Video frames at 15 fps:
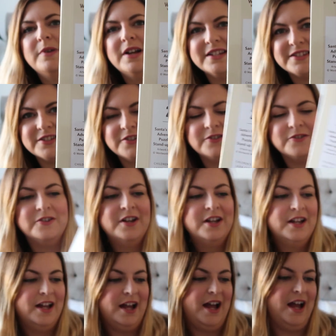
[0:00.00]
puzzle.
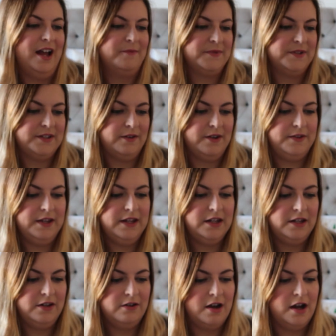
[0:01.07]
So I
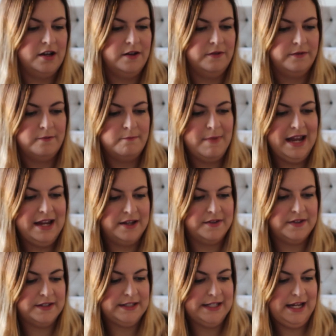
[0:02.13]
think you kind of make
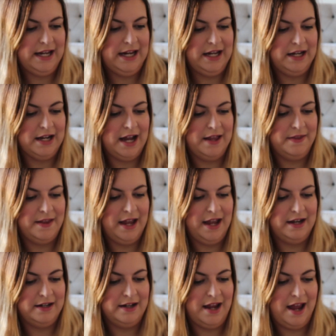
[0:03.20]
the scene, and
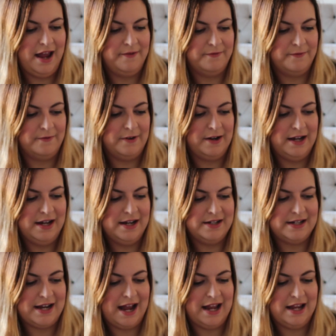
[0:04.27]
then every
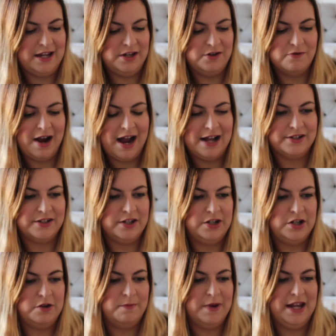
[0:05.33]
day you add a
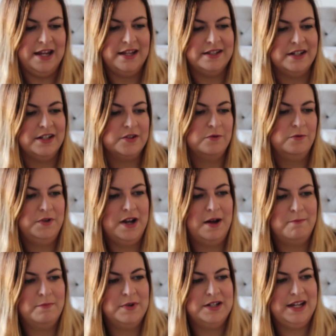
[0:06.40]
new piece, and it's all
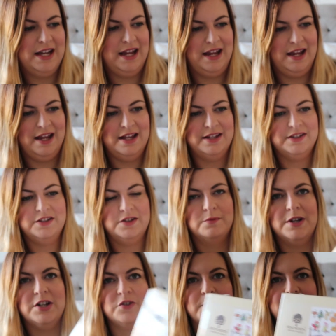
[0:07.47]
numbered here as to
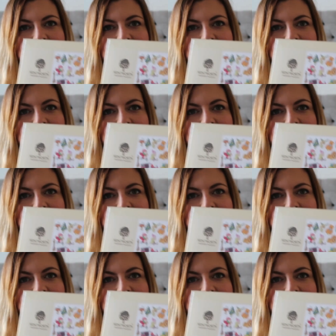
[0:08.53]
which